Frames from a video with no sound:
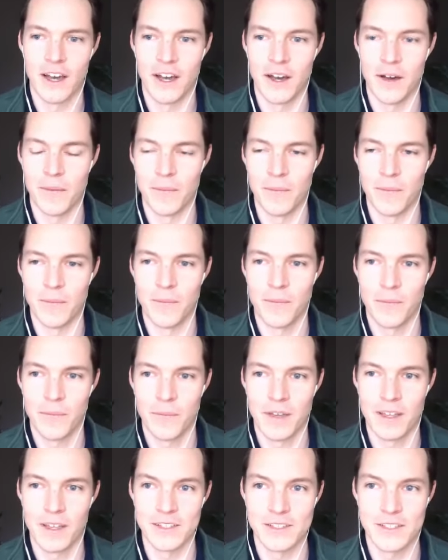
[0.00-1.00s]
um,
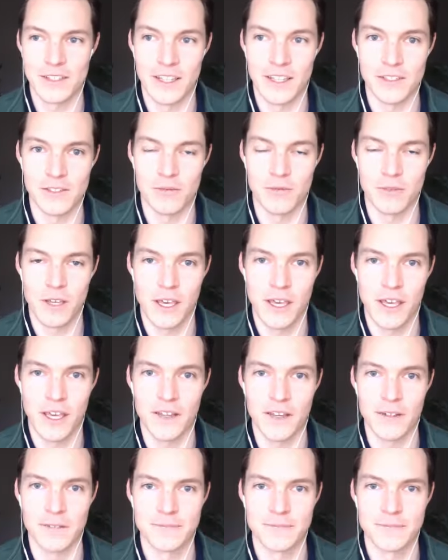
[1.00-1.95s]
is is key